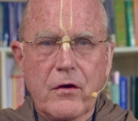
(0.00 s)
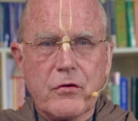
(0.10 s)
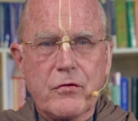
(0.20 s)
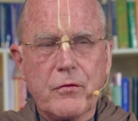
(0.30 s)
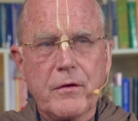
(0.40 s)

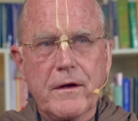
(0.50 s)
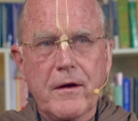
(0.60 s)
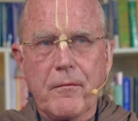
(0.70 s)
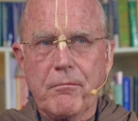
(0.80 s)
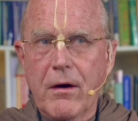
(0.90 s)

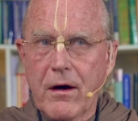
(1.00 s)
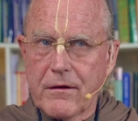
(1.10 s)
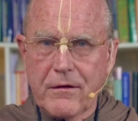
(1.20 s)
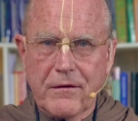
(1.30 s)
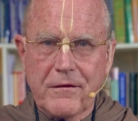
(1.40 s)
Sri
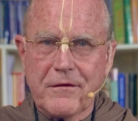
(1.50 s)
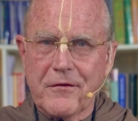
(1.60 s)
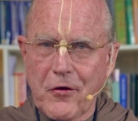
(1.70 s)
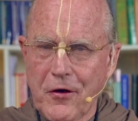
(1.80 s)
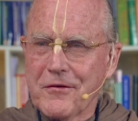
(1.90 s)
Bhana
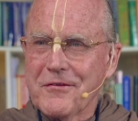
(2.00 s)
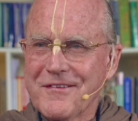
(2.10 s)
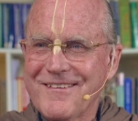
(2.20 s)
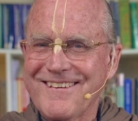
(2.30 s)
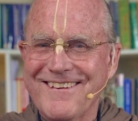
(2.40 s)

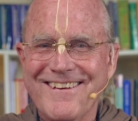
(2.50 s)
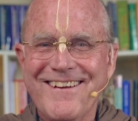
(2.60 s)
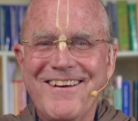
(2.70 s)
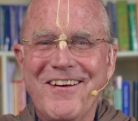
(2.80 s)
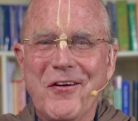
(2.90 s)
Das
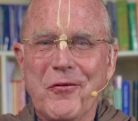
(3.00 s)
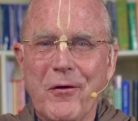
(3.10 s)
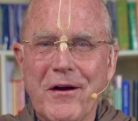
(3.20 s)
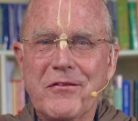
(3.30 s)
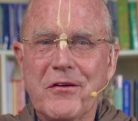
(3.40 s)

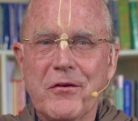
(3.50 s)
writes in